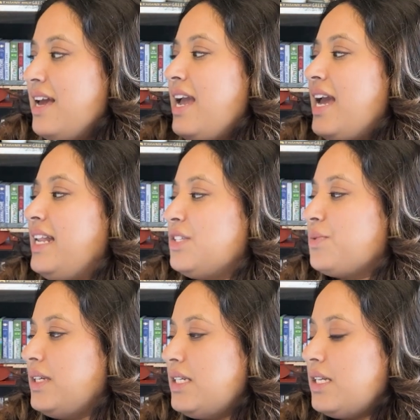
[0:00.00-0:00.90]
and it's
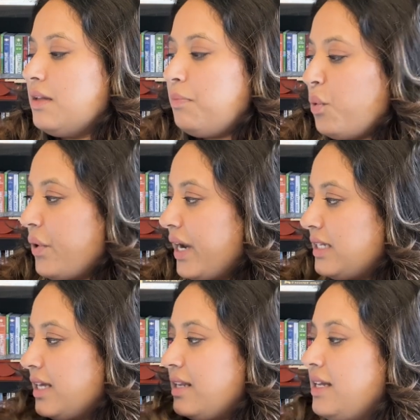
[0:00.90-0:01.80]
really to the point.
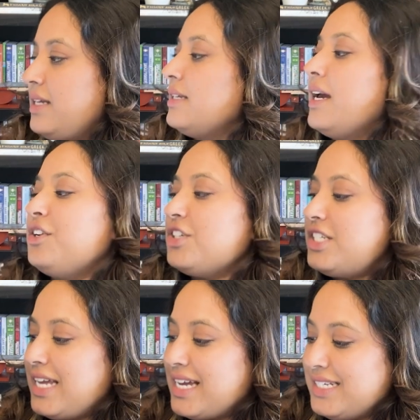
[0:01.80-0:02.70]
They can easily
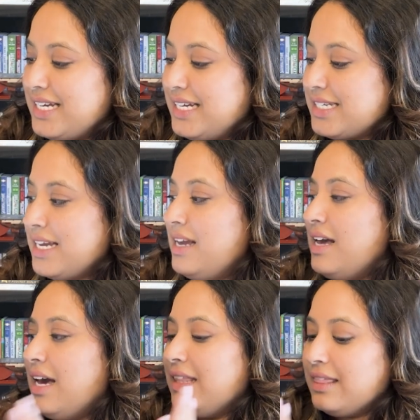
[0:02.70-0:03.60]
understand it.
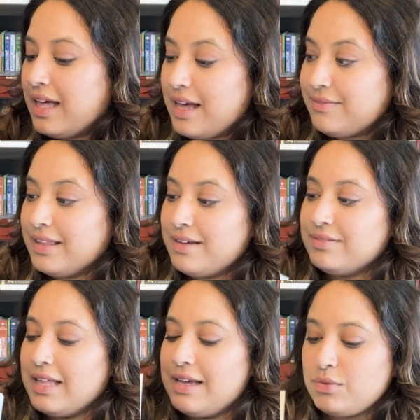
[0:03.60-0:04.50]
I love, love,
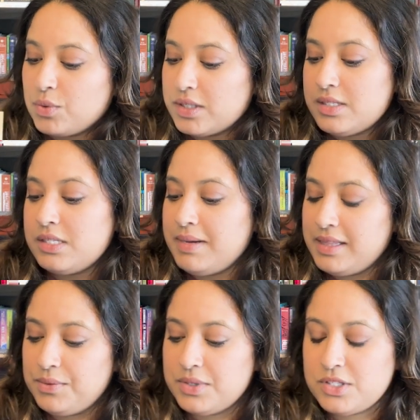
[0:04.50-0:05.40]
love Wordsmith.
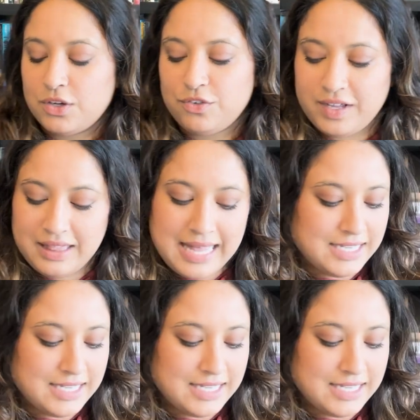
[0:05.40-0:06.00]
It was so fun.